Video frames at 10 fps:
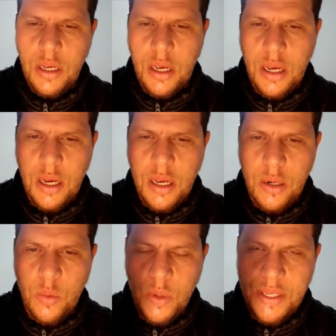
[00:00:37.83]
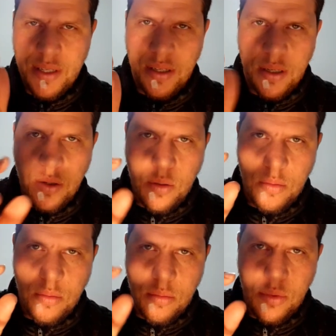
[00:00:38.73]
And with,
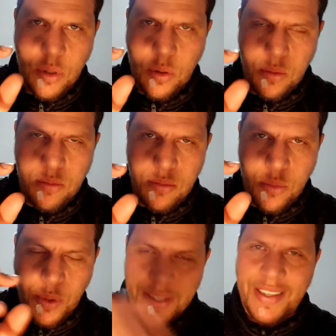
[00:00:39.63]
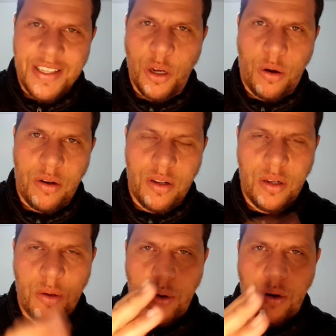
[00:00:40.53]
you know, with the soul,
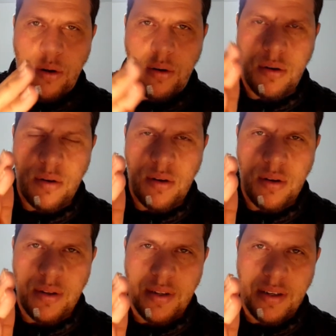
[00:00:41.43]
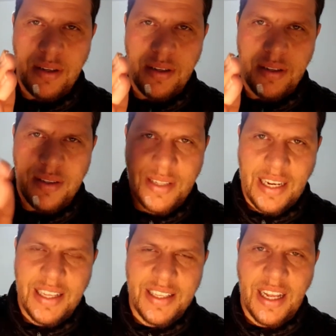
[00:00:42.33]
there were the
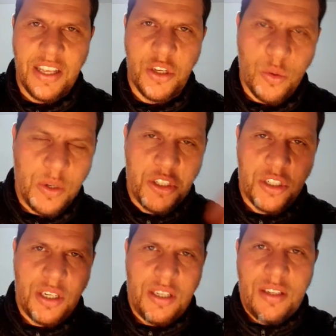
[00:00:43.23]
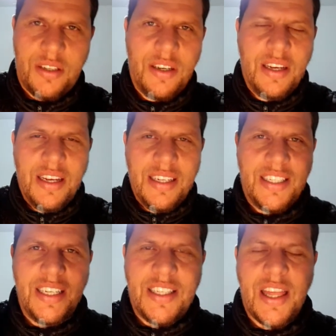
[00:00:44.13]
second stage, which is
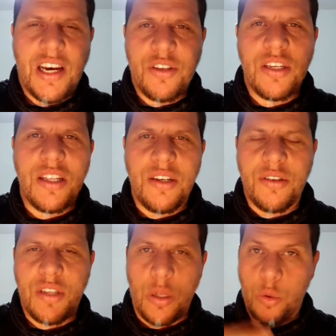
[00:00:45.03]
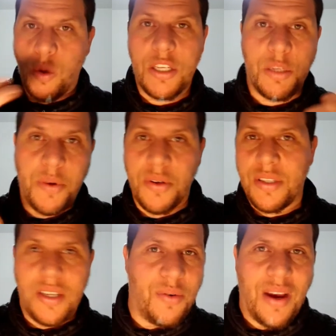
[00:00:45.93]
6,000 years that we're
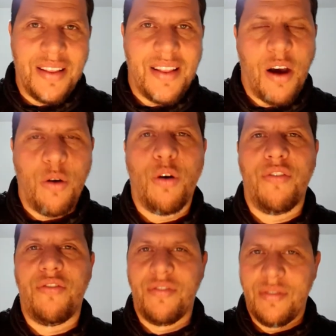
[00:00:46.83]
experiencing right now of